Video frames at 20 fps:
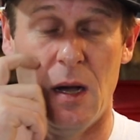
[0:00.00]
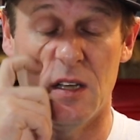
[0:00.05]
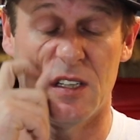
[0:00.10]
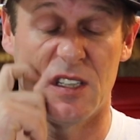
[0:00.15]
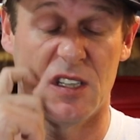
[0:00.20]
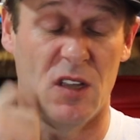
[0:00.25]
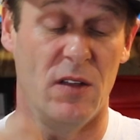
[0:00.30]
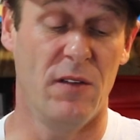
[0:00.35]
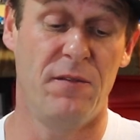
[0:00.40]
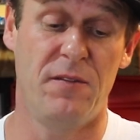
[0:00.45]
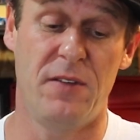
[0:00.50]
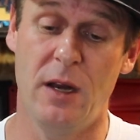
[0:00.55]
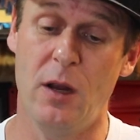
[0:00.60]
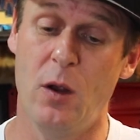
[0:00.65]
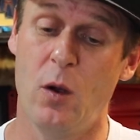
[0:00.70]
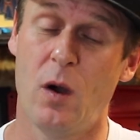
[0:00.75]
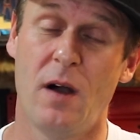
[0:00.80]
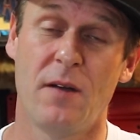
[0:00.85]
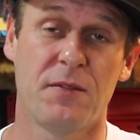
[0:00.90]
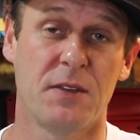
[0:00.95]
So the
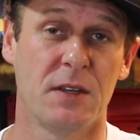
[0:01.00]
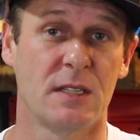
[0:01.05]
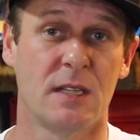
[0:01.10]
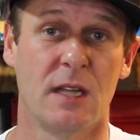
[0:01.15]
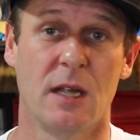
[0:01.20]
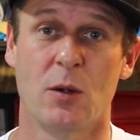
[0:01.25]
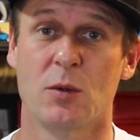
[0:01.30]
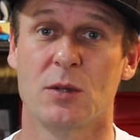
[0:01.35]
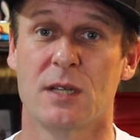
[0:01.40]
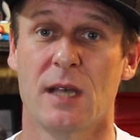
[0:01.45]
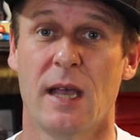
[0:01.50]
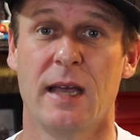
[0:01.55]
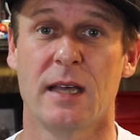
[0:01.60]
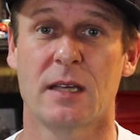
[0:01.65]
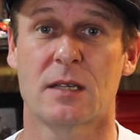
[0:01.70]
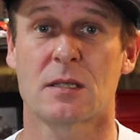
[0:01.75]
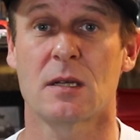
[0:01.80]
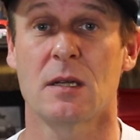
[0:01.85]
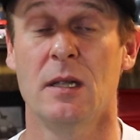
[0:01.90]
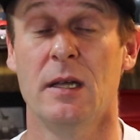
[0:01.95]
video off this thing was
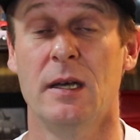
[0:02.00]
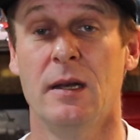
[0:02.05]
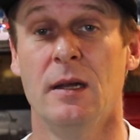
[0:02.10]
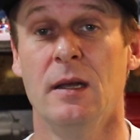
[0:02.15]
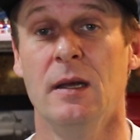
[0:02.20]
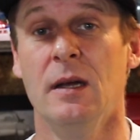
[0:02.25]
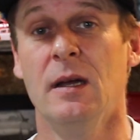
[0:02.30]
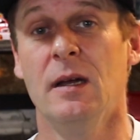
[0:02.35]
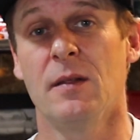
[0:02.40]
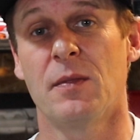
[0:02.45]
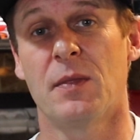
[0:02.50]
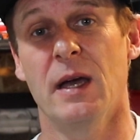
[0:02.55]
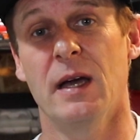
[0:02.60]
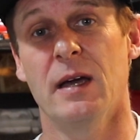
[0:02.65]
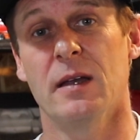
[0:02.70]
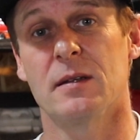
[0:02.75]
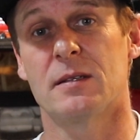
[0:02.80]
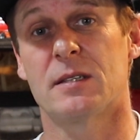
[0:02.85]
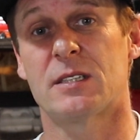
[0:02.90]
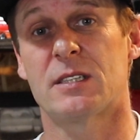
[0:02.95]
excellent.
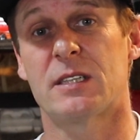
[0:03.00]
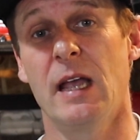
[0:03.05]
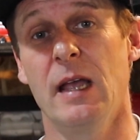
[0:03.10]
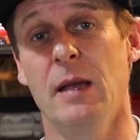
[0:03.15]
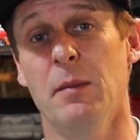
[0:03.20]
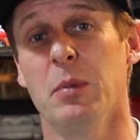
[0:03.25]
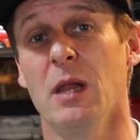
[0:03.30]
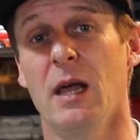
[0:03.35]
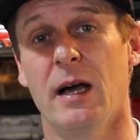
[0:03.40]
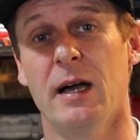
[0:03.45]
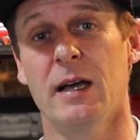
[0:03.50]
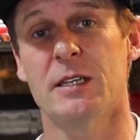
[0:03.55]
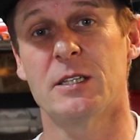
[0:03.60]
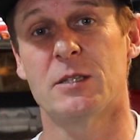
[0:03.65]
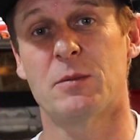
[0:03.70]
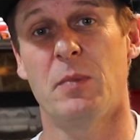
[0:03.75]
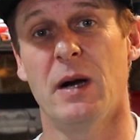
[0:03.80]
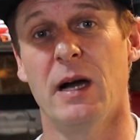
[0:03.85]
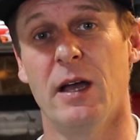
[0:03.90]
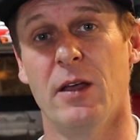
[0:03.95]
That
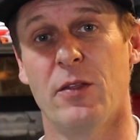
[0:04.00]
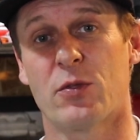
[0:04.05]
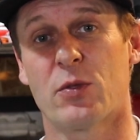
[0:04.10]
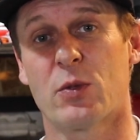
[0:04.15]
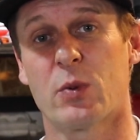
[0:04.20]
stabilized by a